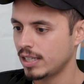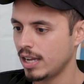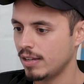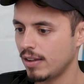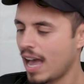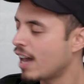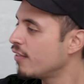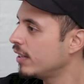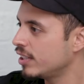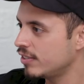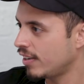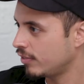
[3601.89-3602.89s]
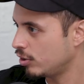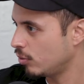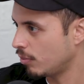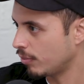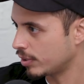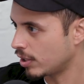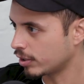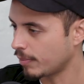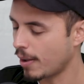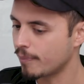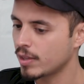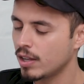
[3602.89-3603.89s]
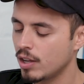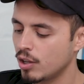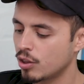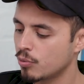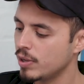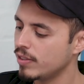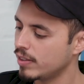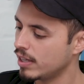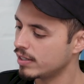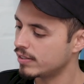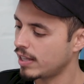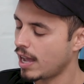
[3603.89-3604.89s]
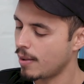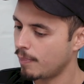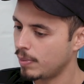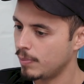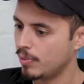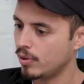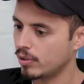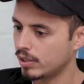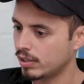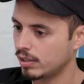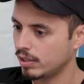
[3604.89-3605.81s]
say, out of, it doesn't have to do with what we talked about. Three things that people